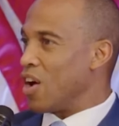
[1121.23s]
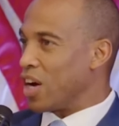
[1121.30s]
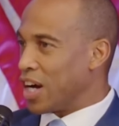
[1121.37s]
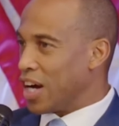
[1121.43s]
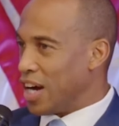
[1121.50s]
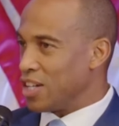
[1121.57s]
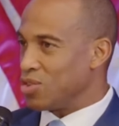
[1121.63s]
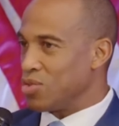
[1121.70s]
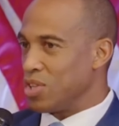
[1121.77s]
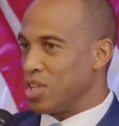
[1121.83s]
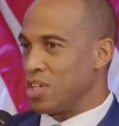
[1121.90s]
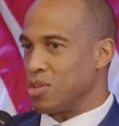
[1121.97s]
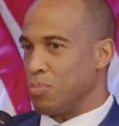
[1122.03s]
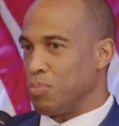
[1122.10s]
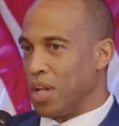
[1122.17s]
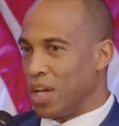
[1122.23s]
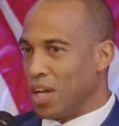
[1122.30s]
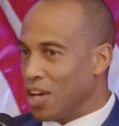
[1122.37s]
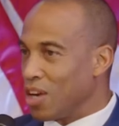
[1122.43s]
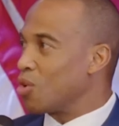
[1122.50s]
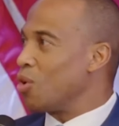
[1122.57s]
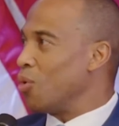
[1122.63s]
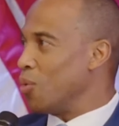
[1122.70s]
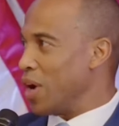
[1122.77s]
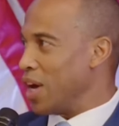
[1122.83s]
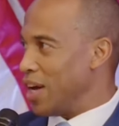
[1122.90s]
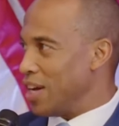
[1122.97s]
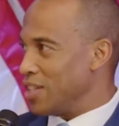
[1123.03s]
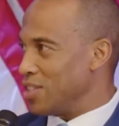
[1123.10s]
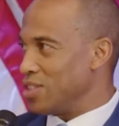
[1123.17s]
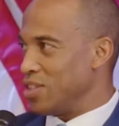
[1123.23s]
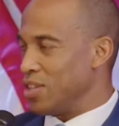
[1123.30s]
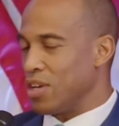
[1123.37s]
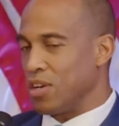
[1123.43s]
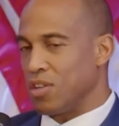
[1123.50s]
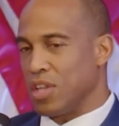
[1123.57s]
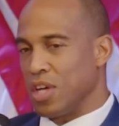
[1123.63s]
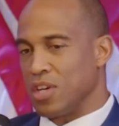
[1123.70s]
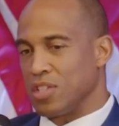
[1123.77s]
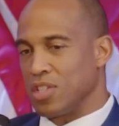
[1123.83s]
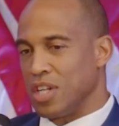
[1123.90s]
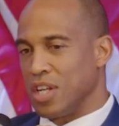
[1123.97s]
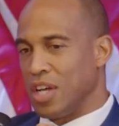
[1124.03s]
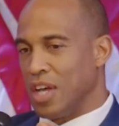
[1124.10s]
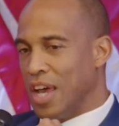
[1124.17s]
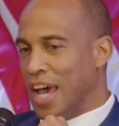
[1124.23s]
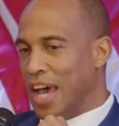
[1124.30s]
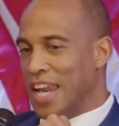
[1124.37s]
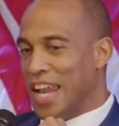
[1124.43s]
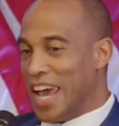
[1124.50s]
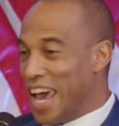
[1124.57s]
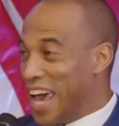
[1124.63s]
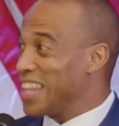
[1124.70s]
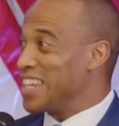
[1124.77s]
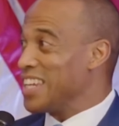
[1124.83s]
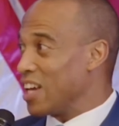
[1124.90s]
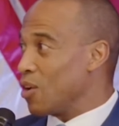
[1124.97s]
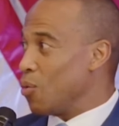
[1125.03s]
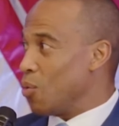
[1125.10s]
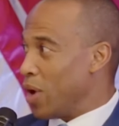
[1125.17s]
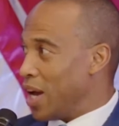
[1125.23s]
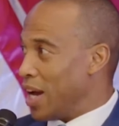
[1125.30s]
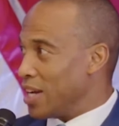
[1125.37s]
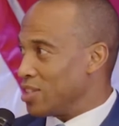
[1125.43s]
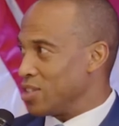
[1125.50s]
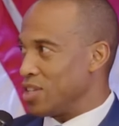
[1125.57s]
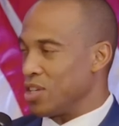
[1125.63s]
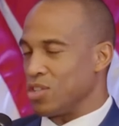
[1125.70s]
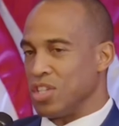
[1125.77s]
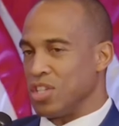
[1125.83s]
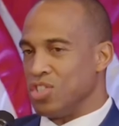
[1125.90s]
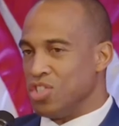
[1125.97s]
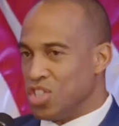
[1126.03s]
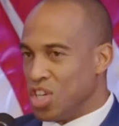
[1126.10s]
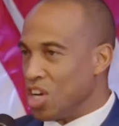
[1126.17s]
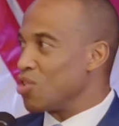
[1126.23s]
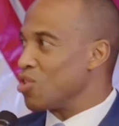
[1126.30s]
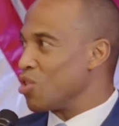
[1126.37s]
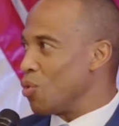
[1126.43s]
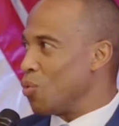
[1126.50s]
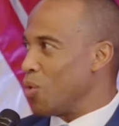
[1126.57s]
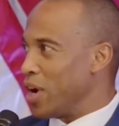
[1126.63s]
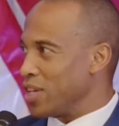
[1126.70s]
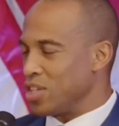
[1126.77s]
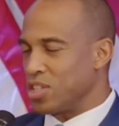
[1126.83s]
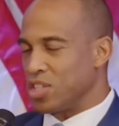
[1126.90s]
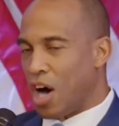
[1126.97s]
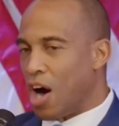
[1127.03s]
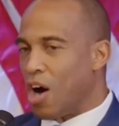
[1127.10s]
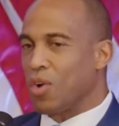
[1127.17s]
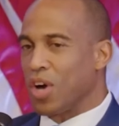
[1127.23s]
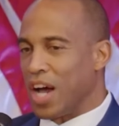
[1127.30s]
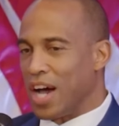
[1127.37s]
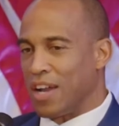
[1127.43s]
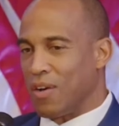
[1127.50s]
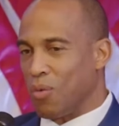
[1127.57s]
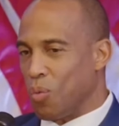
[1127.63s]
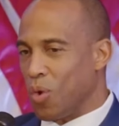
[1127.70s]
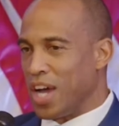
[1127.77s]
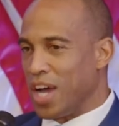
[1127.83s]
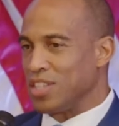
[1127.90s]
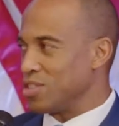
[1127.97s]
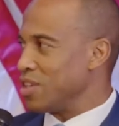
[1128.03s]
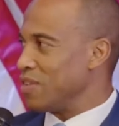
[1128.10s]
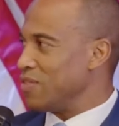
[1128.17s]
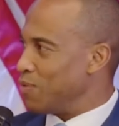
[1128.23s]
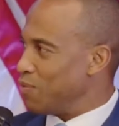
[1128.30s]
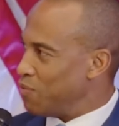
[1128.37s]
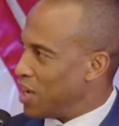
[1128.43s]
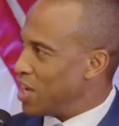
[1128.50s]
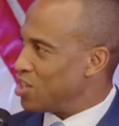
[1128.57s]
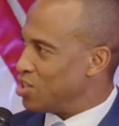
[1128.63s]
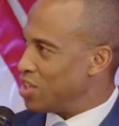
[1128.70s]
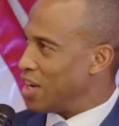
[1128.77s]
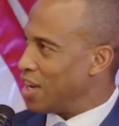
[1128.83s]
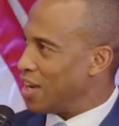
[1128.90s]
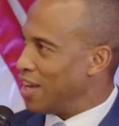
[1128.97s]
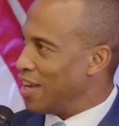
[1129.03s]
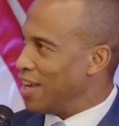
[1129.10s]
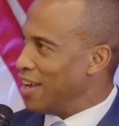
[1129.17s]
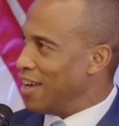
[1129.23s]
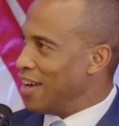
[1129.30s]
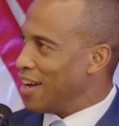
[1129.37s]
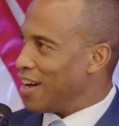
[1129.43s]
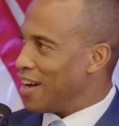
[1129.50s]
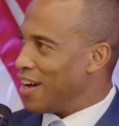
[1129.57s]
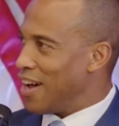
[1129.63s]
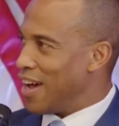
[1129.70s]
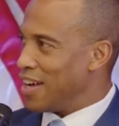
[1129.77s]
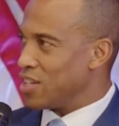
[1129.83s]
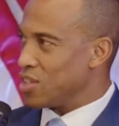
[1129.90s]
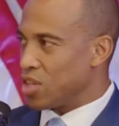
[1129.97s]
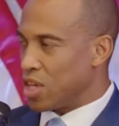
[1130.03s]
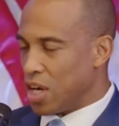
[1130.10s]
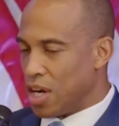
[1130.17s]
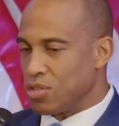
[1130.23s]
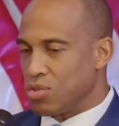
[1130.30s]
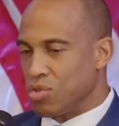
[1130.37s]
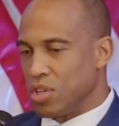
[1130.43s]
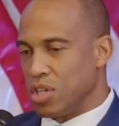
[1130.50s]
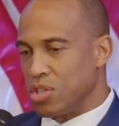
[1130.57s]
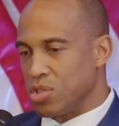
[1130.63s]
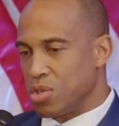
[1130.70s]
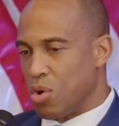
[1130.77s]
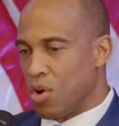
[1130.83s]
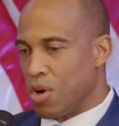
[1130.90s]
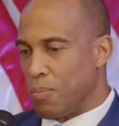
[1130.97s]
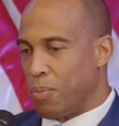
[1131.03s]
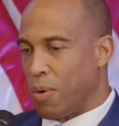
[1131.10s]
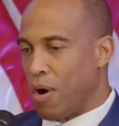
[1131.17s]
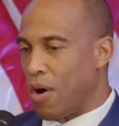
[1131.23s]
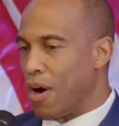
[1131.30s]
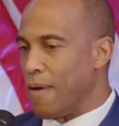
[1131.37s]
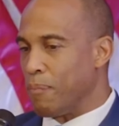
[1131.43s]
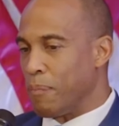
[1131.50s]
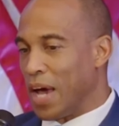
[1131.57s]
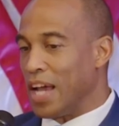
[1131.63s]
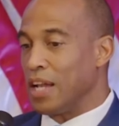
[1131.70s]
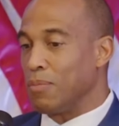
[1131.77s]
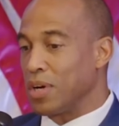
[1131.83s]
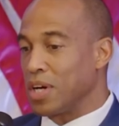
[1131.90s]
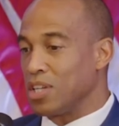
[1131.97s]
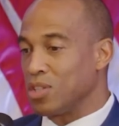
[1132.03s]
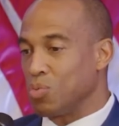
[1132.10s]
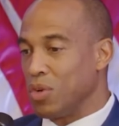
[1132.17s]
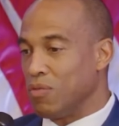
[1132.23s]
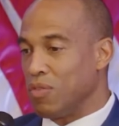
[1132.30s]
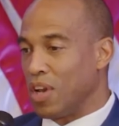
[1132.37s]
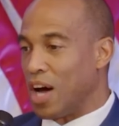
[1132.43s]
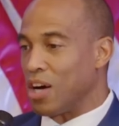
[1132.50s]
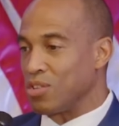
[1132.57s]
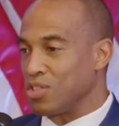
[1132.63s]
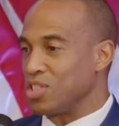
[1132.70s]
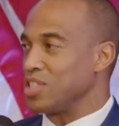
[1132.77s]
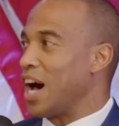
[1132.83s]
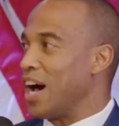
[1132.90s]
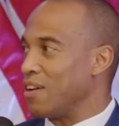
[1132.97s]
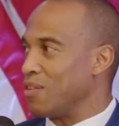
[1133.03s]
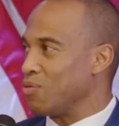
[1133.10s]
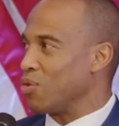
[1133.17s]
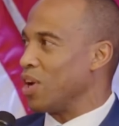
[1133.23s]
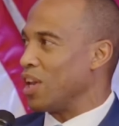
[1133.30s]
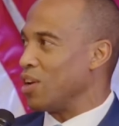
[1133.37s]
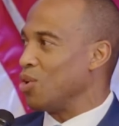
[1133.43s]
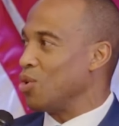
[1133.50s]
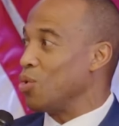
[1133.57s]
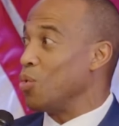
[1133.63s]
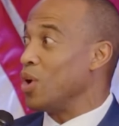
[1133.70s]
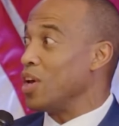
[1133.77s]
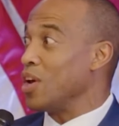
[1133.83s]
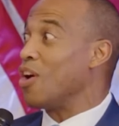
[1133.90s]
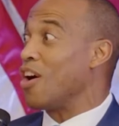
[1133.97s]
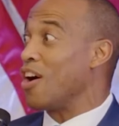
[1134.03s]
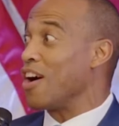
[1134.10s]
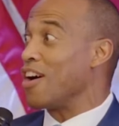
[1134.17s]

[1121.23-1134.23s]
in our country. There's a political wedge, you know, there's an ethnic wedge, there's a gender wedge, there's all kind of wedges of division. And this country is torn apart mainly because we've lost sight of really who we